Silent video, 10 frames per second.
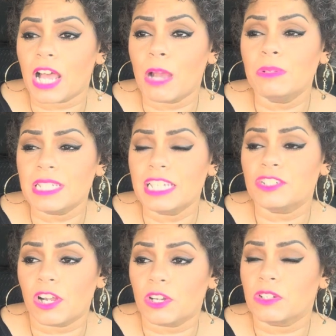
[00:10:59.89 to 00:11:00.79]
I would say he
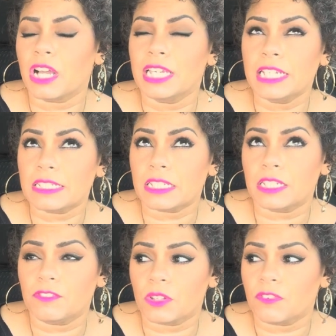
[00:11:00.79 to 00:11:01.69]
struggled
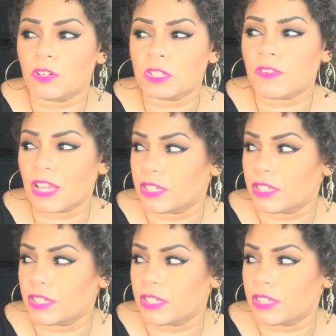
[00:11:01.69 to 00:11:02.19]
easily for the first 5